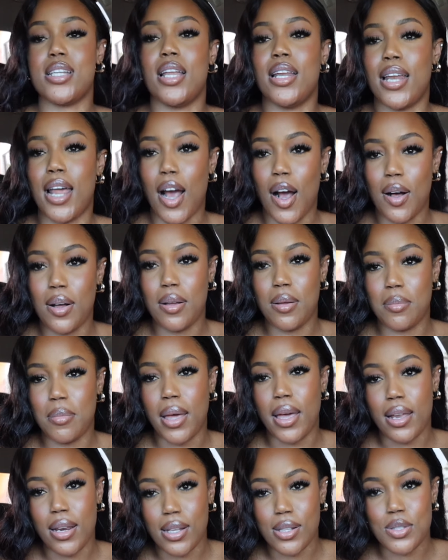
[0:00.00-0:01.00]
and now I'm
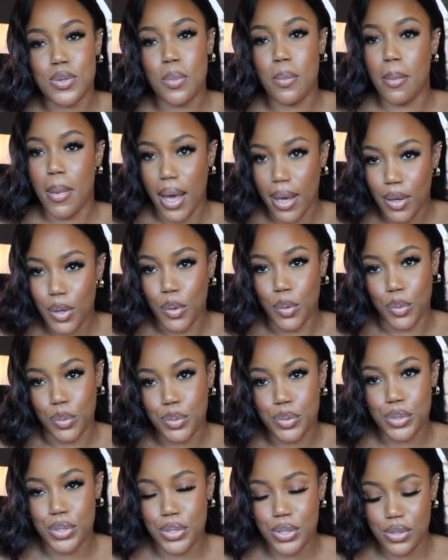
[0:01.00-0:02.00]
heading to
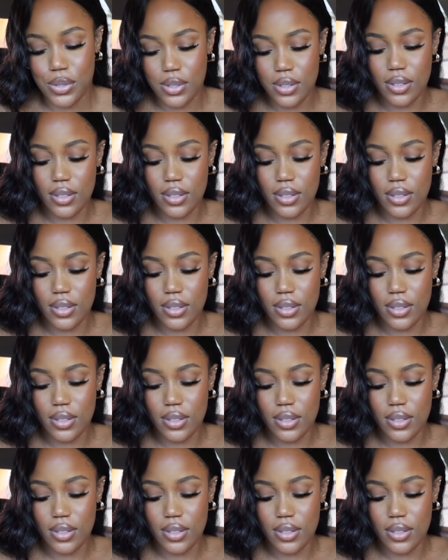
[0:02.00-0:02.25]
Michael's.